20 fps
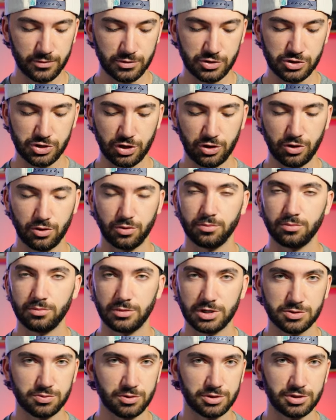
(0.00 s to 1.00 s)
So
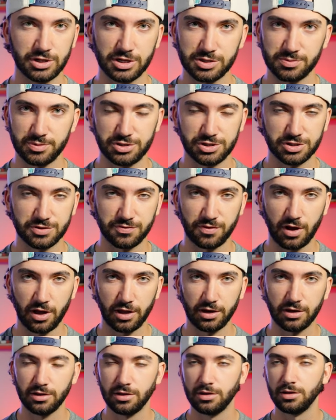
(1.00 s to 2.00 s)
this one does me just
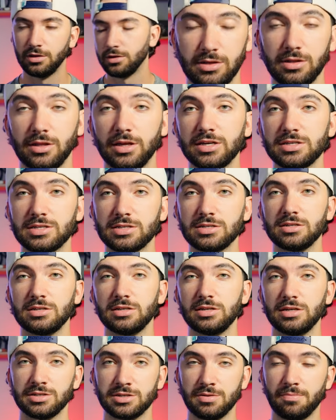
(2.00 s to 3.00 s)
fine. This
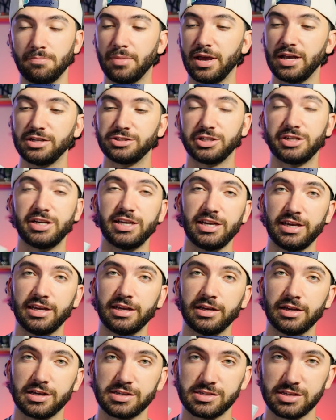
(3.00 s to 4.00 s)
is a major
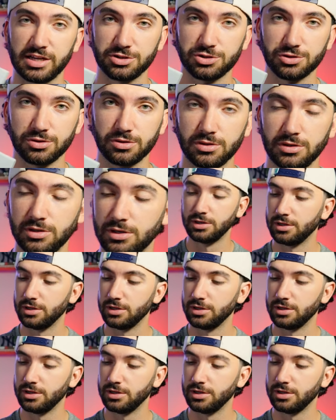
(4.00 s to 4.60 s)
key essential.